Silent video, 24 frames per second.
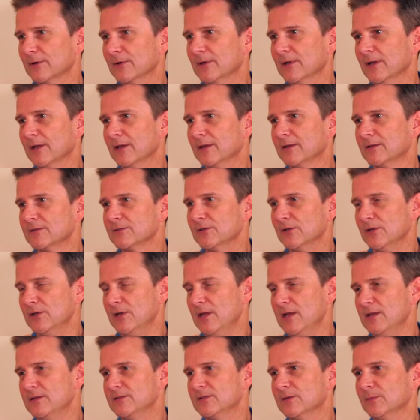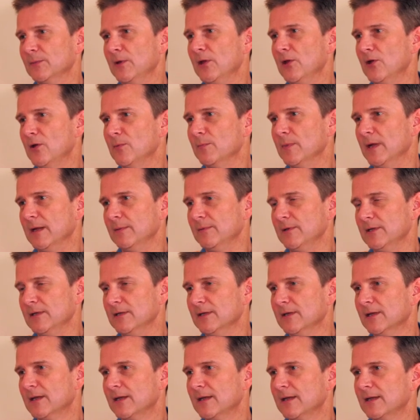Okay, so you need some help maybe
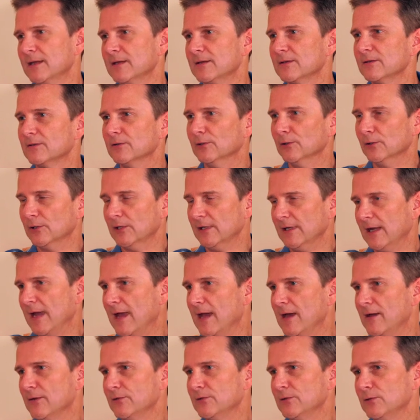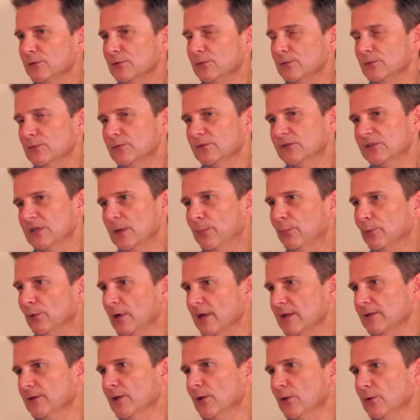learning how to
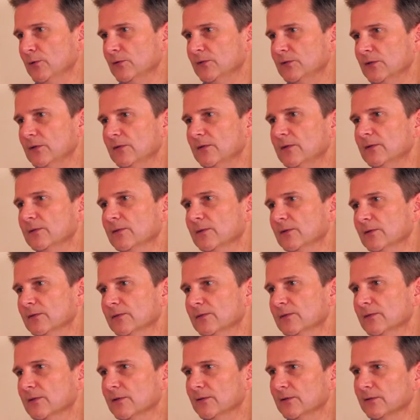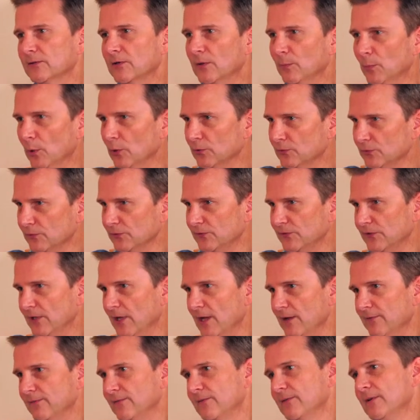separate those so that the, the commercial
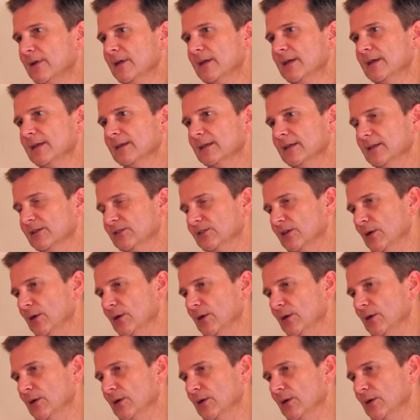stuff gets